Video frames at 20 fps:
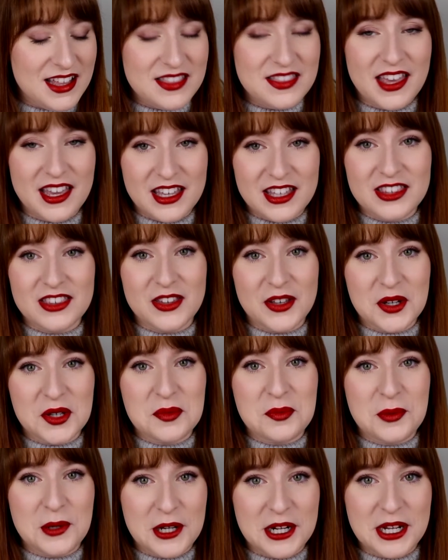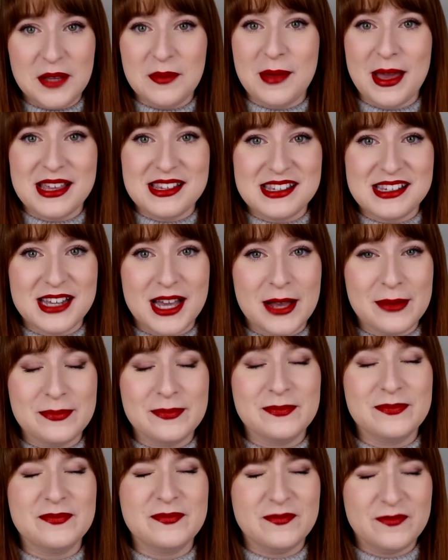they can look pretty messed
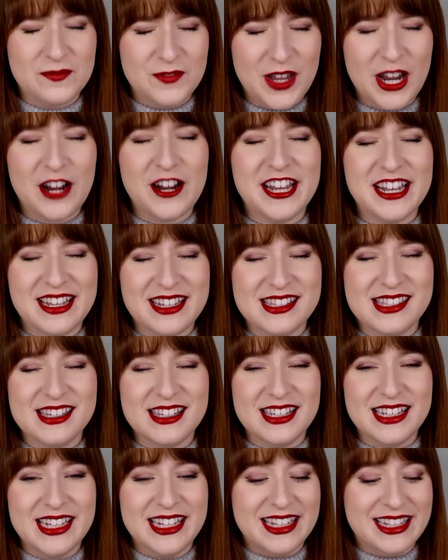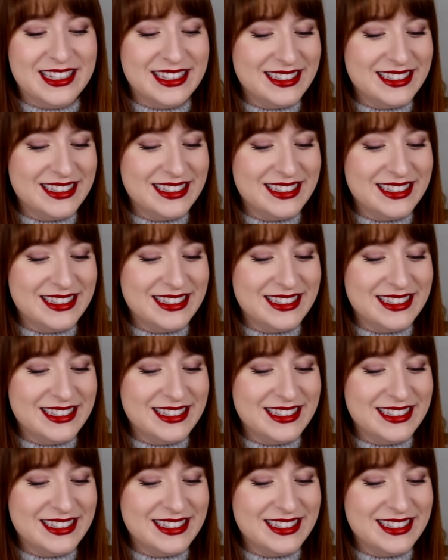up very easily.